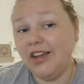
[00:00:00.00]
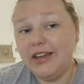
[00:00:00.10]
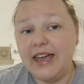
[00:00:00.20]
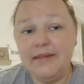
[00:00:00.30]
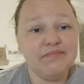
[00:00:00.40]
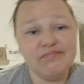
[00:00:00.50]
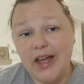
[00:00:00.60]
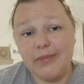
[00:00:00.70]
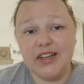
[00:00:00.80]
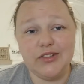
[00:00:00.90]
Okay,
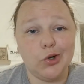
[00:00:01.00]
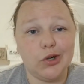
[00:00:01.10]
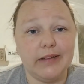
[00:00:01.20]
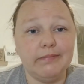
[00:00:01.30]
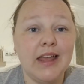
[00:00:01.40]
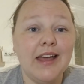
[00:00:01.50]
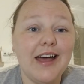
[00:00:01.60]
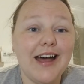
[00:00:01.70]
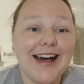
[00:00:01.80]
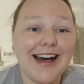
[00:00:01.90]
I'm done talking.
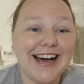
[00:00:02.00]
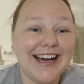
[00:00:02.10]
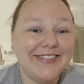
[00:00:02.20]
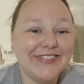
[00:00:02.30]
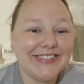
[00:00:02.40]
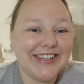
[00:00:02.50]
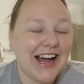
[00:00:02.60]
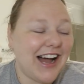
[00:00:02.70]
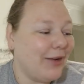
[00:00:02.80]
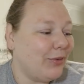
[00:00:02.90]
Um,
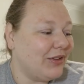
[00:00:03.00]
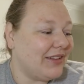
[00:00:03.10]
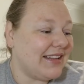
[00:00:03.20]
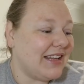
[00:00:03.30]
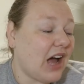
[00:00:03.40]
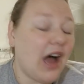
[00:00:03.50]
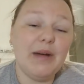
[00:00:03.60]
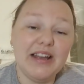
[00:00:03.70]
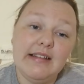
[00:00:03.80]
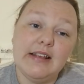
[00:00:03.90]
I will see, I
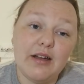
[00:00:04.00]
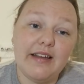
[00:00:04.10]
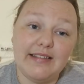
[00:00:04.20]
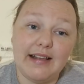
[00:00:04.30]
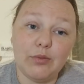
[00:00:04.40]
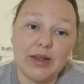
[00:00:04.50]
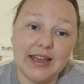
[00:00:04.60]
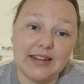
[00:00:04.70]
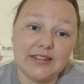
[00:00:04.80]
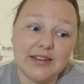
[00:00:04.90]
might see you guys next
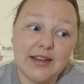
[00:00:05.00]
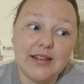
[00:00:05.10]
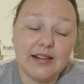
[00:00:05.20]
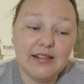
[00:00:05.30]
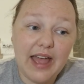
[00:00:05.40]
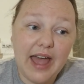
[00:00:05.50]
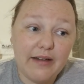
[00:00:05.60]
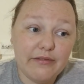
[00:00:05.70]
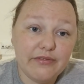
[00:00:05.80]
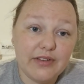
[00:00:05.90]
weekend. Since I
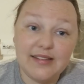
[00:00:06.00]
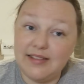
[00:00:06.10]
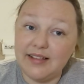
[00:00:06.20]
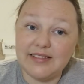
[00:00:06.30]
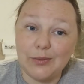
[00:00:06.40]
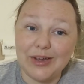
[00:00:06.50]
have a six day